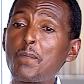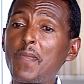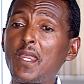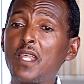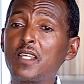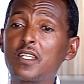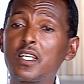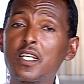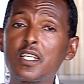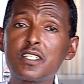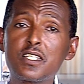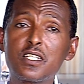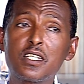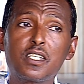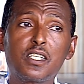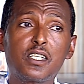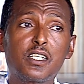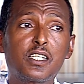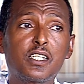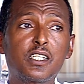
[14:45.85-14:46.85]
the
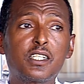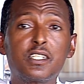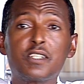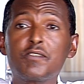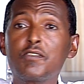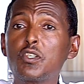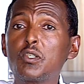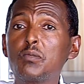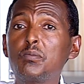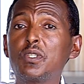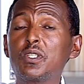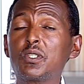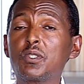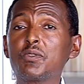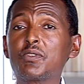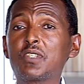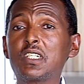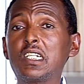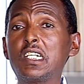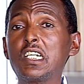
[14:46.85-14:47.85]
development
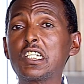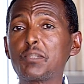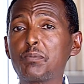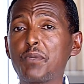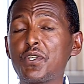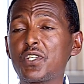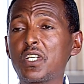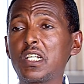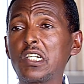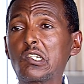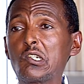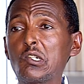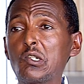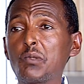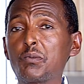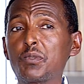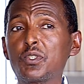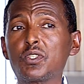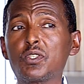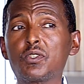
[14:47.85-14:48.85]
of Gadaa Special
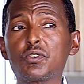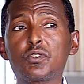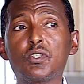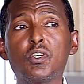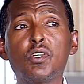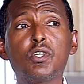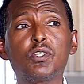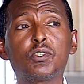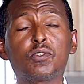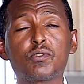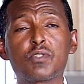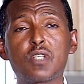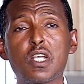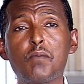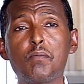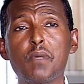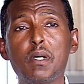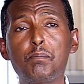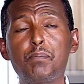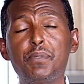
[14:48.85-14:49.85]
Economic Zone. So to
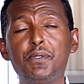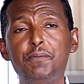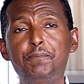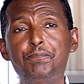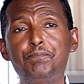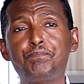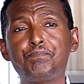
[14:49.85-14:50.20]
sum up,